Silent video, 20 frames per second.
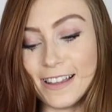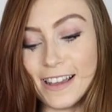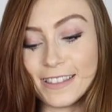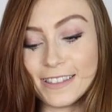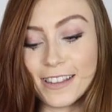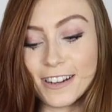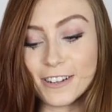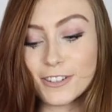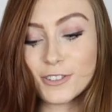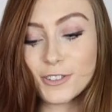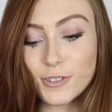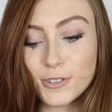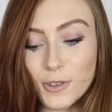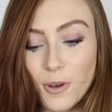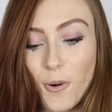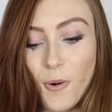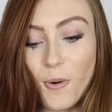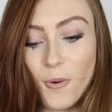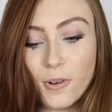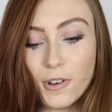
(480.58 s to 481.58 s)
Like, they're
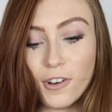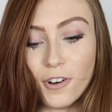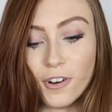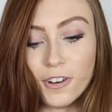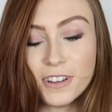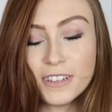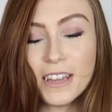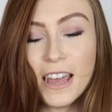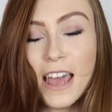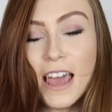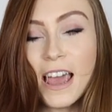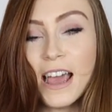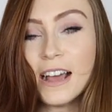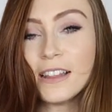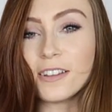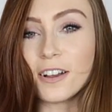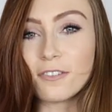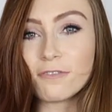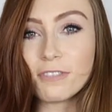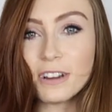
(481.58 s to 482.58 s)
so good.
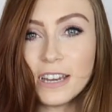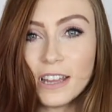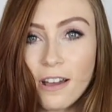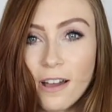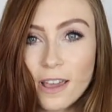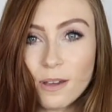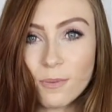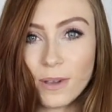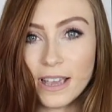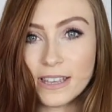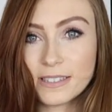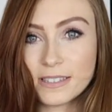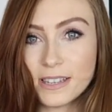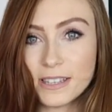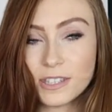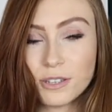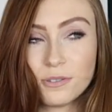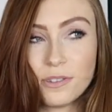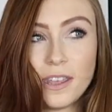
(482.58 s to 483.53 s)
They're really high-waisted, so